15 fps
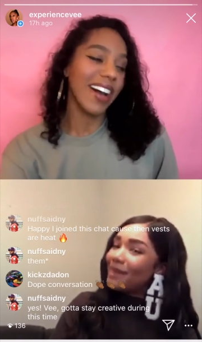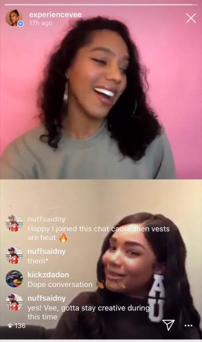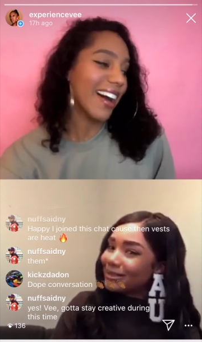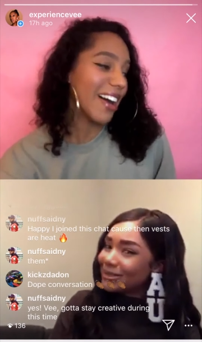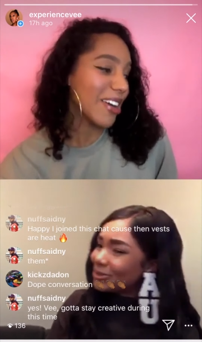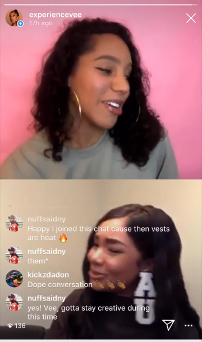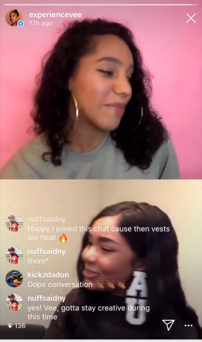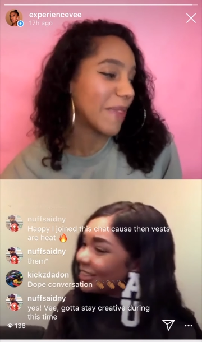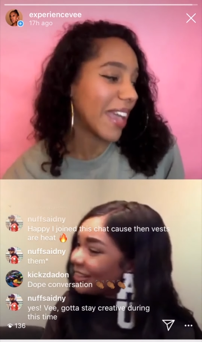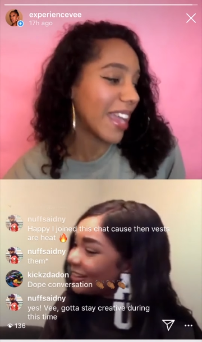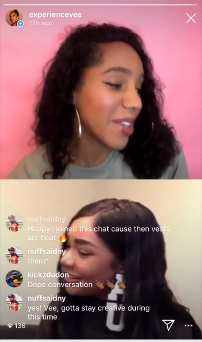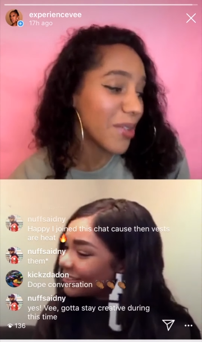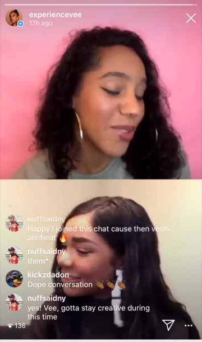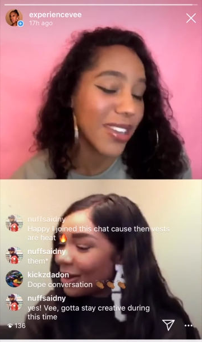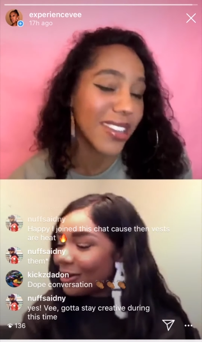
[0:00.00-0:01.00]
Speaker 1: um
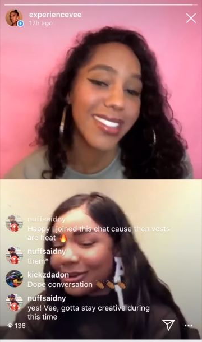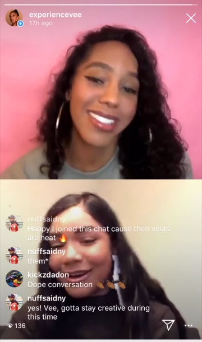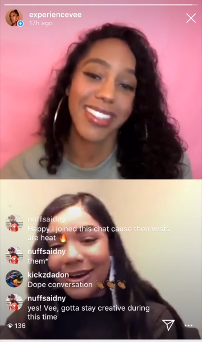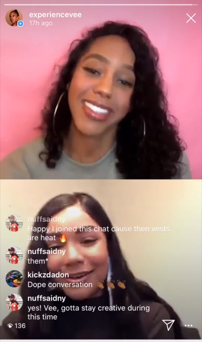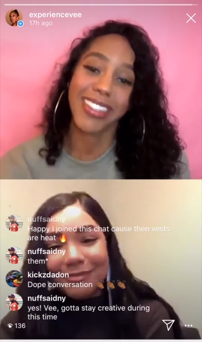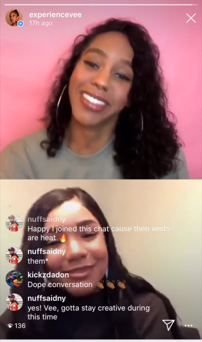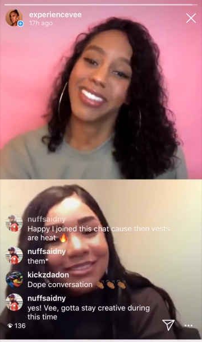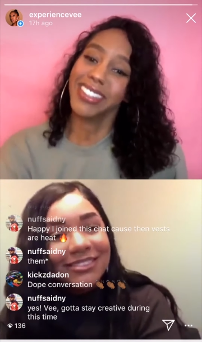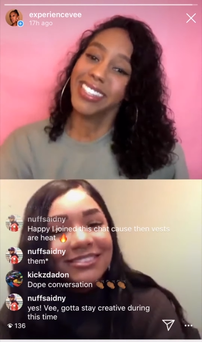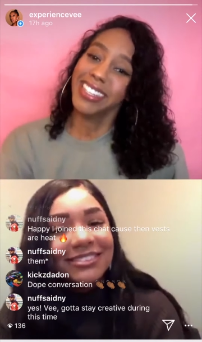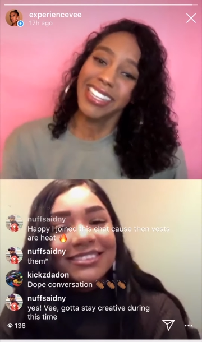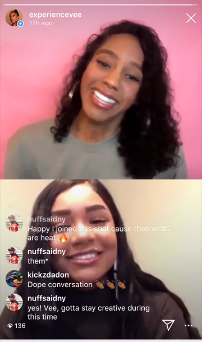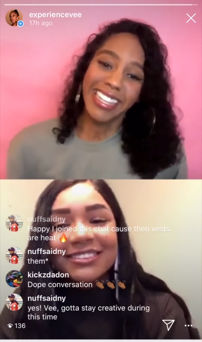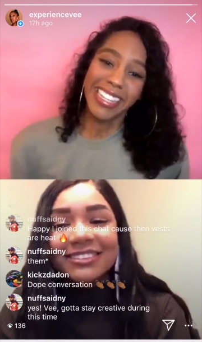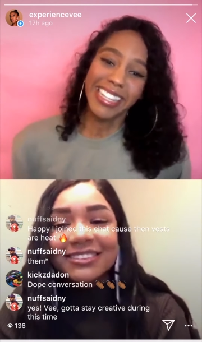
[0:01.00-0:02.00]
anyways, girl,
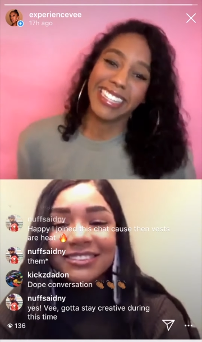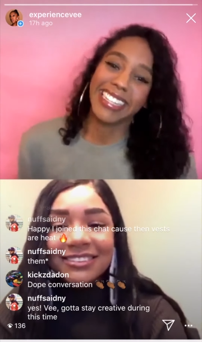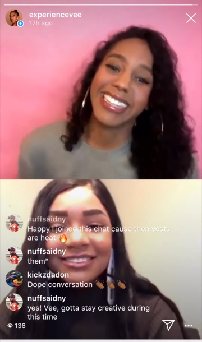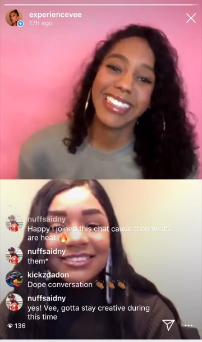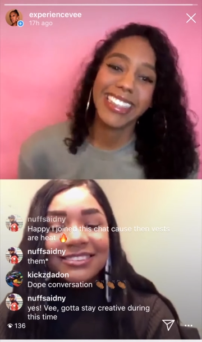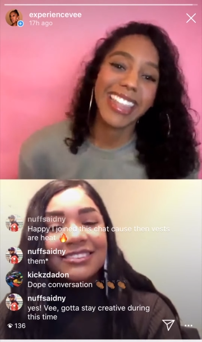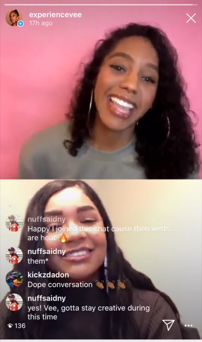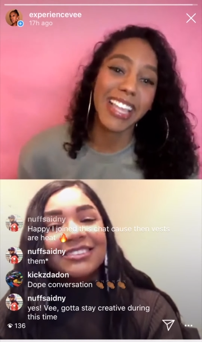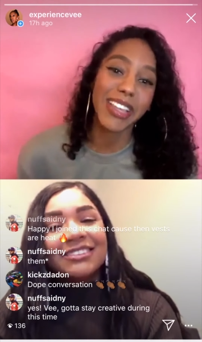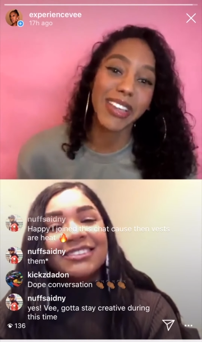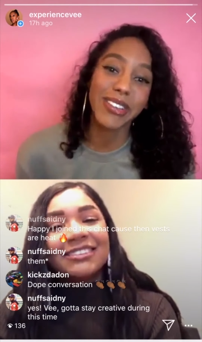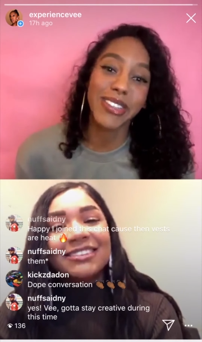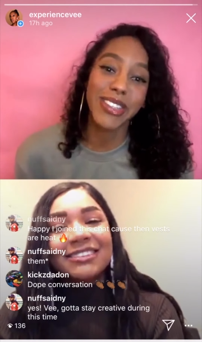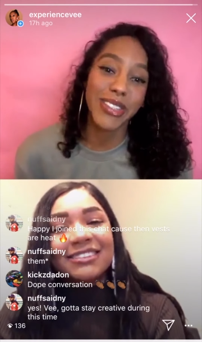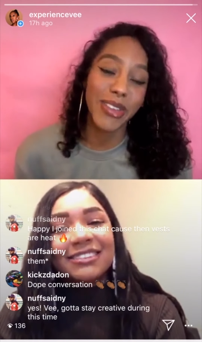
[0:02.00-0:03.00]
Thank you
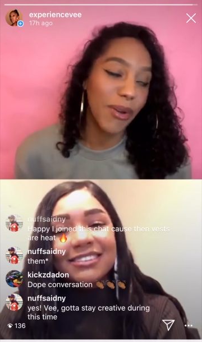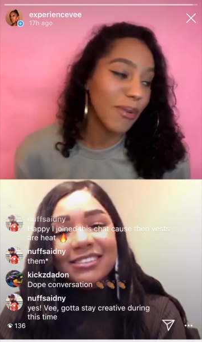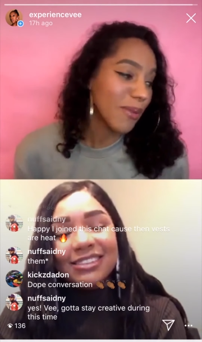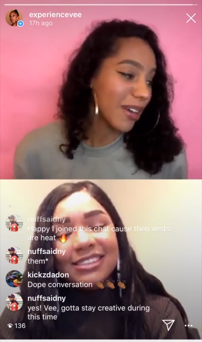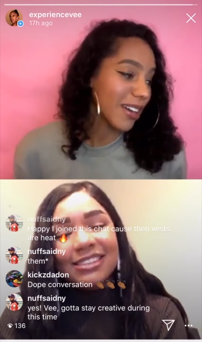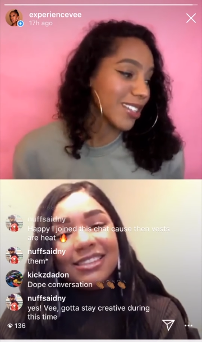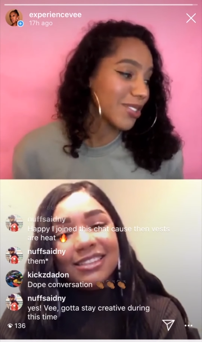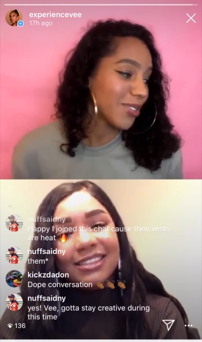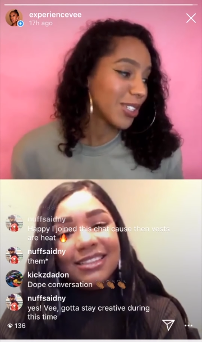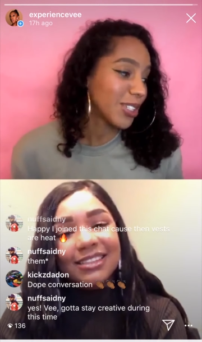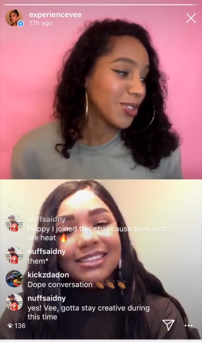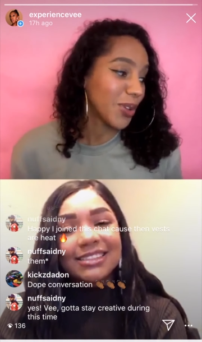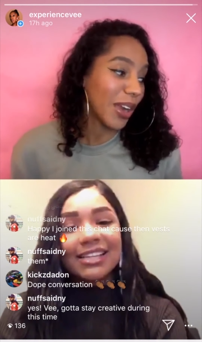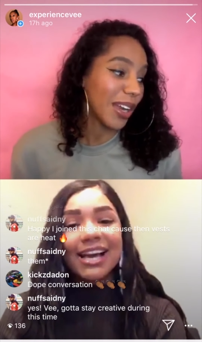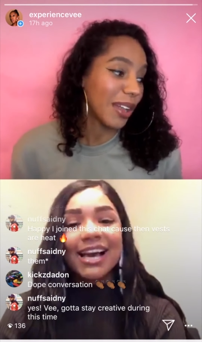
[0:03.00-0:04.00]
so much for
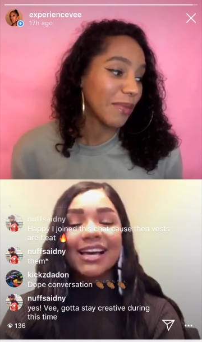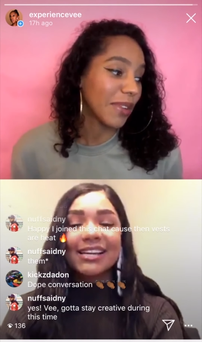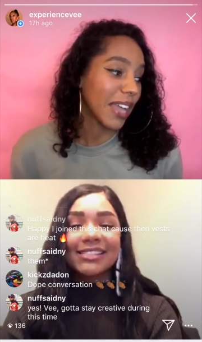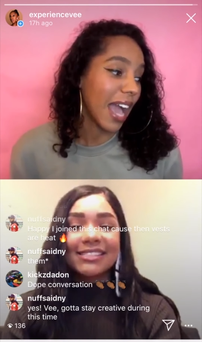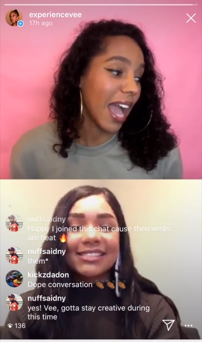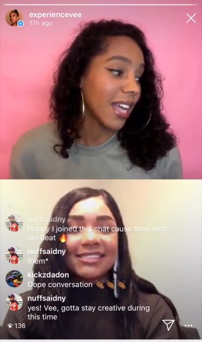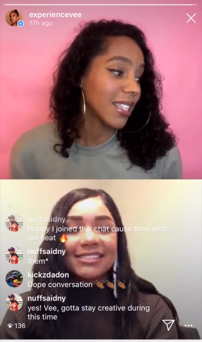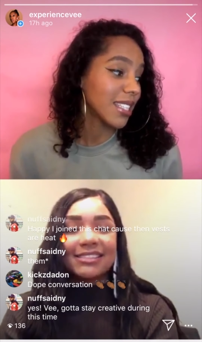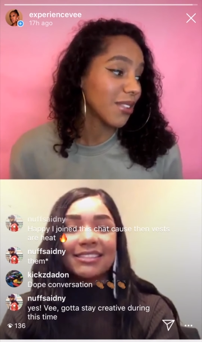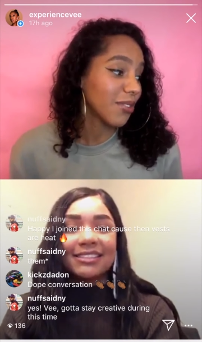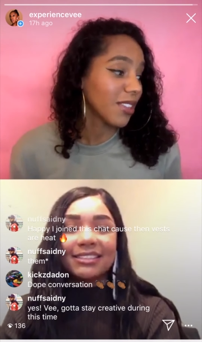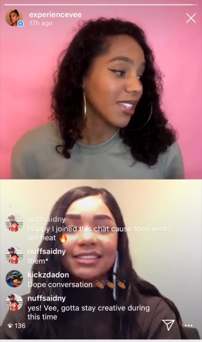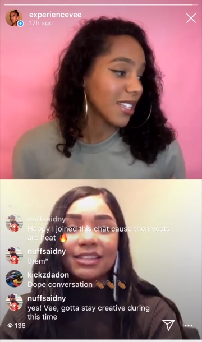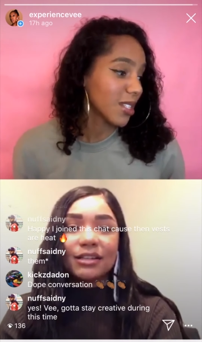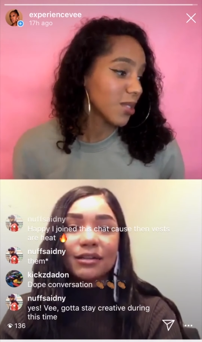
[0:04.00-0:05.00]
joining me. I definitely,
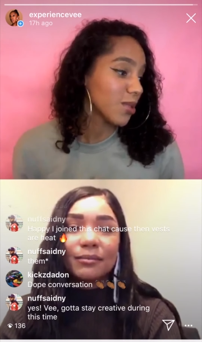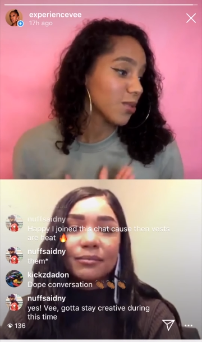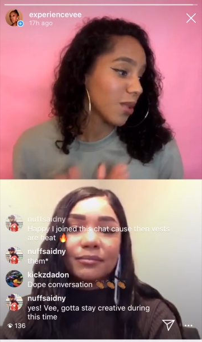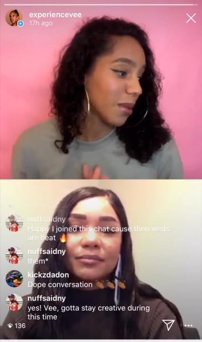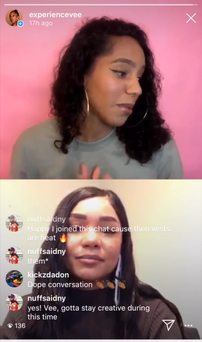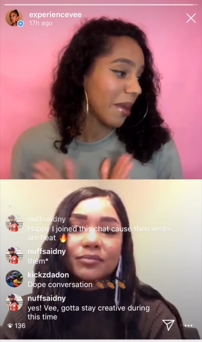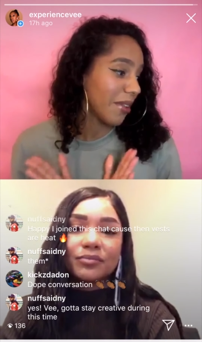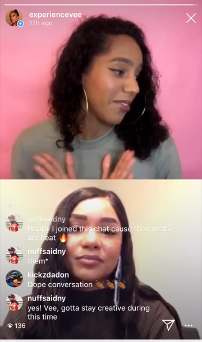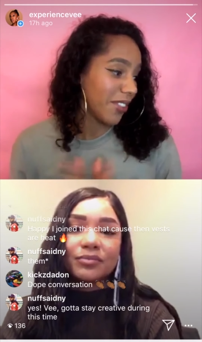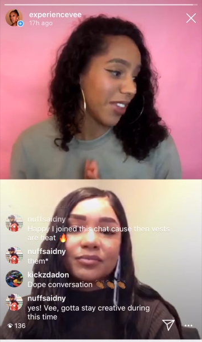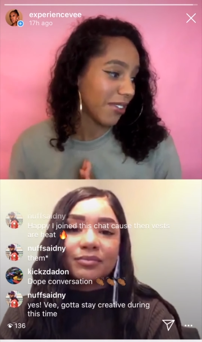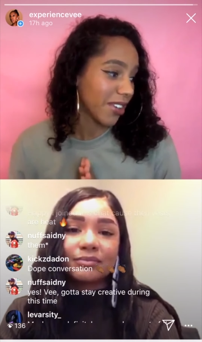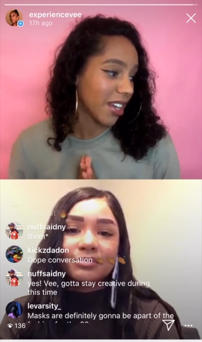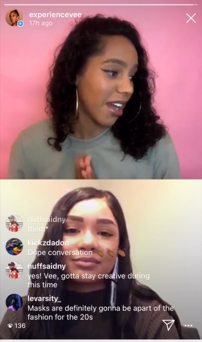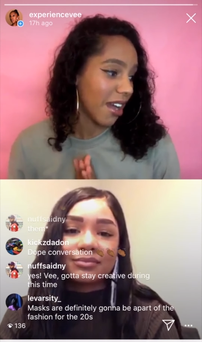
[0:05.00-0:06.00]
this was one of my favorite
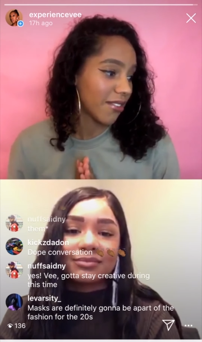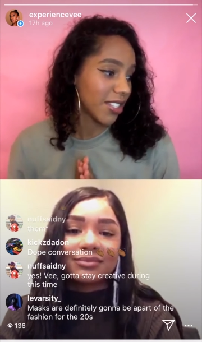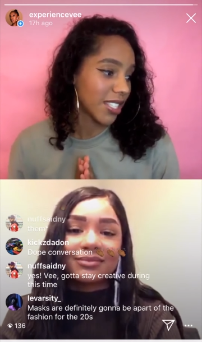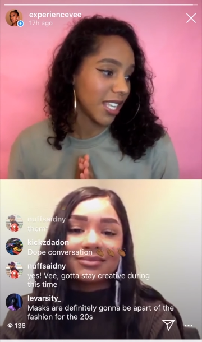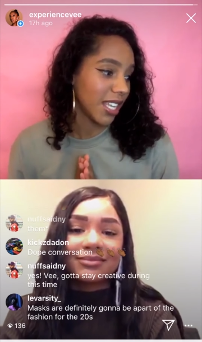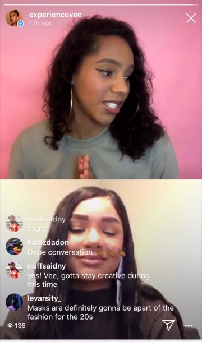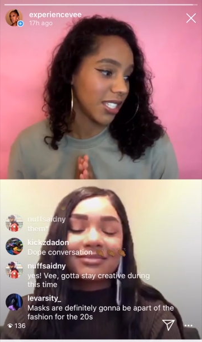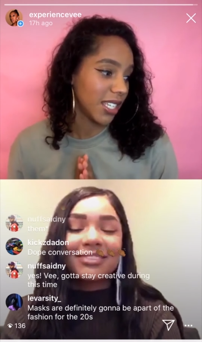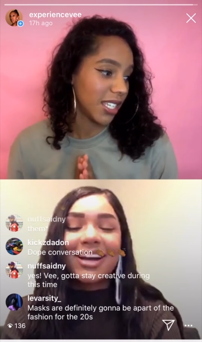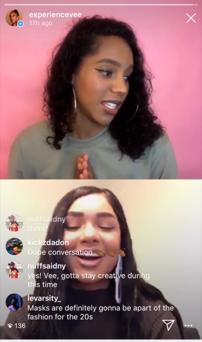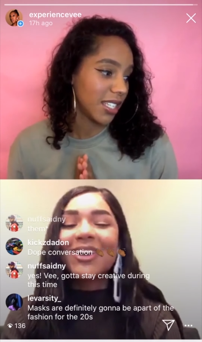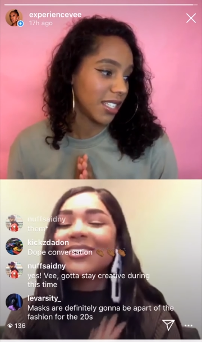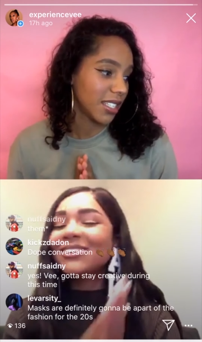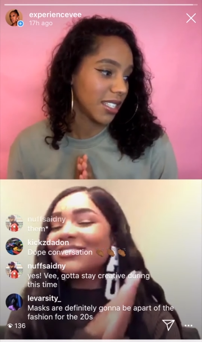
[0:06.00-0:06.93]
conversations. Oh.